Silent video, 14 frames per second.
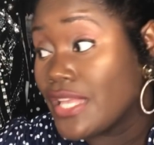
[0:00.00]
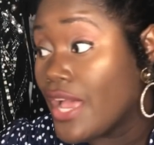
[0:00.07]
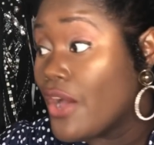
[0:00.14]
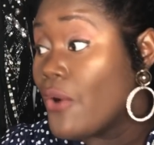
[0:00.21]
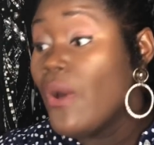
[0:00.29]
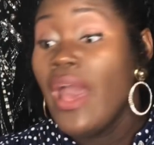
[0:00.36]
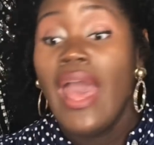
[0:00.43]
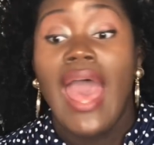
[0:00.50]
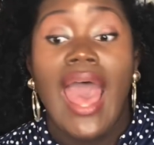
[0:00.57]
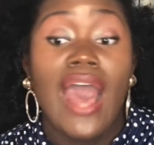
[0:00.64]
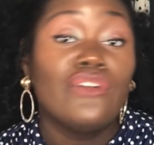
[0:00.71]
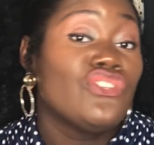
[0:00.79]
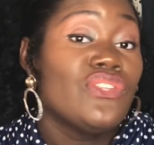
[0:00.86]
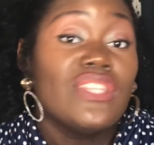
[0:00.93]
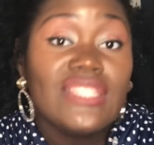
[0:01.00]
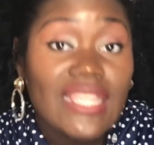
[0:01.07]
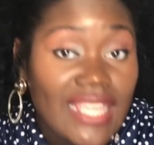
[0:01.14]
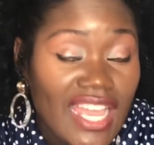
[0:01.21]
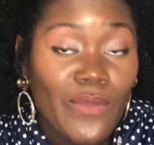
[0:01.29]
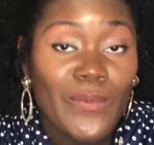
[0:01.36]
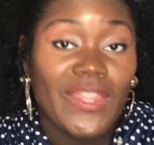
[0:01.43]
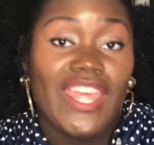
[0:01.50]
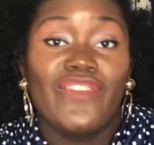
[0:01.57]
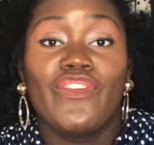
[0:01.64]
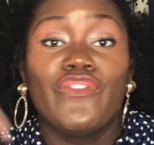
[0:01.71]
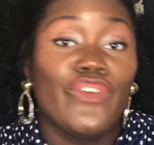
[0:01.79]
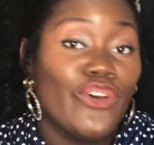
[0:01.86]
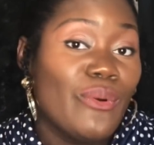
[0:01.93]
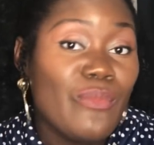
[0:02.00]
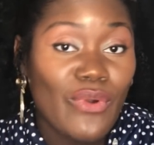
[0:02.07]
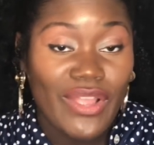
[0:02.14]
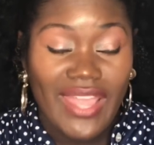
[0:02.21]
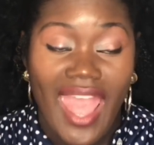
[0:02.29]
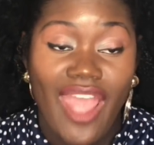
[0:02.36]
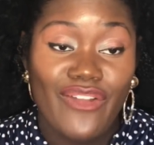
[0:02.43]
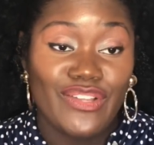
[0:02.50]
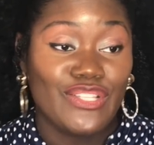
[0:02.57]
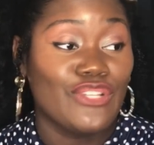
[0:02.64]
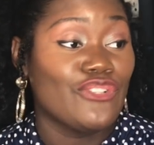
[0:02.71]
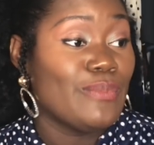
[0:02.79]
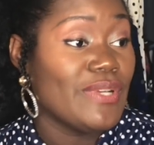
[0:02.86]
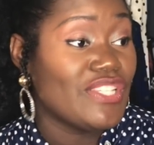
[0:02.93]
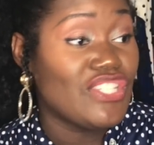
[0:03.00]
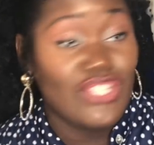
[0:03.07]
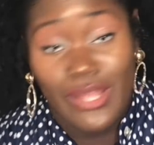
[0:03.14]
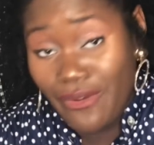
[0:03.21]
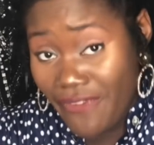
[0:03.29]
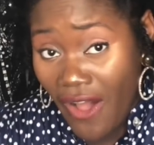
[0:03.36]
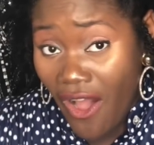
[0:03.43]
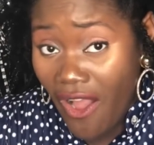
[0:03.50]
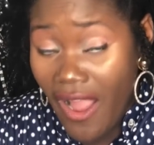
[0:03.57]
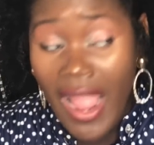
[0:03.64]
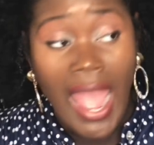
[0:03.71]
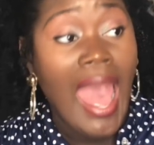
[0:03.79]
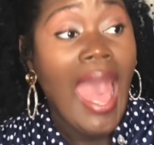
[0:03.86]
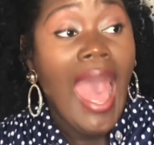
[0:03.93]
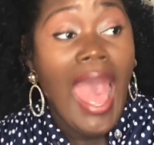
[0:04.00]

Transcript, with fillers: So I'll do this again when they reveal more characters. But so far,